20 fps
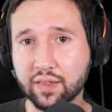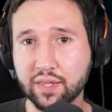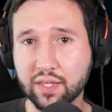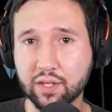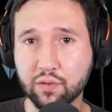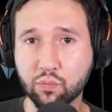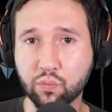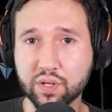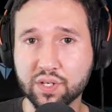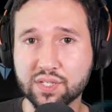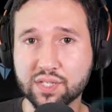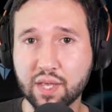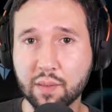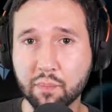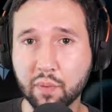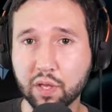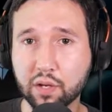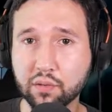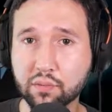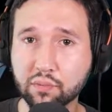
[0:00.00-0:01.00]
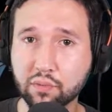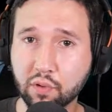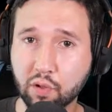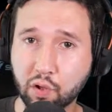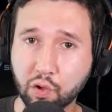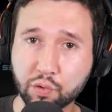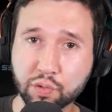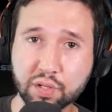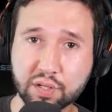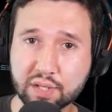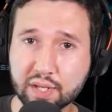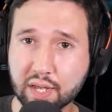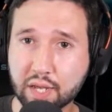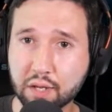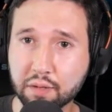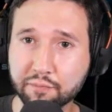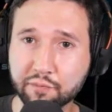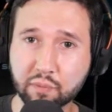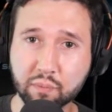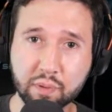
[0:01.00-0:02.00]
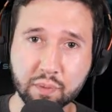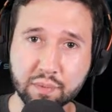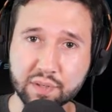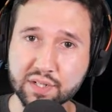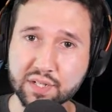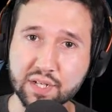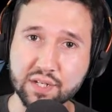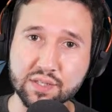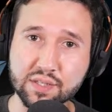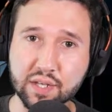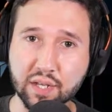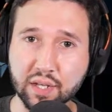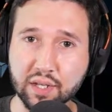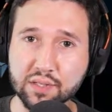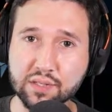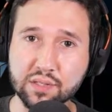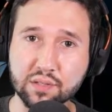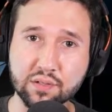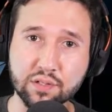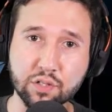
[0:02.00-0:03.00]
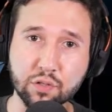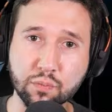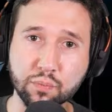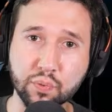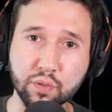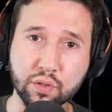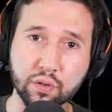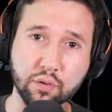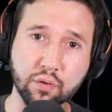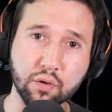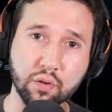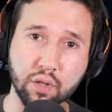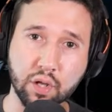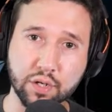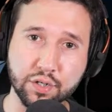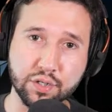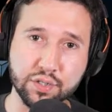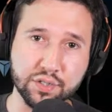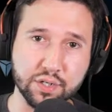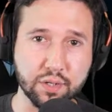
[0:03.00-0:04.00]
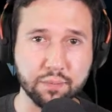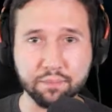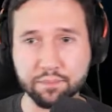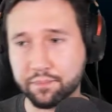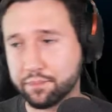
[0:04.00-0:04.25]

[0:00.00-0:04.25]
the reset button, hold it down for maybe 10 seconds until Preloader launches up.